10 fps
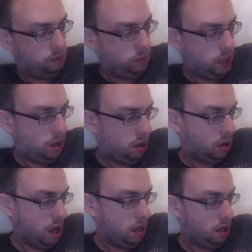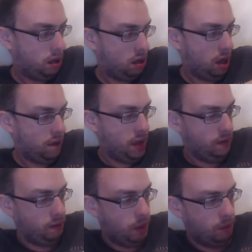look like they've
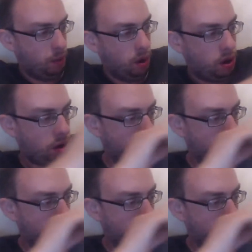never been worn.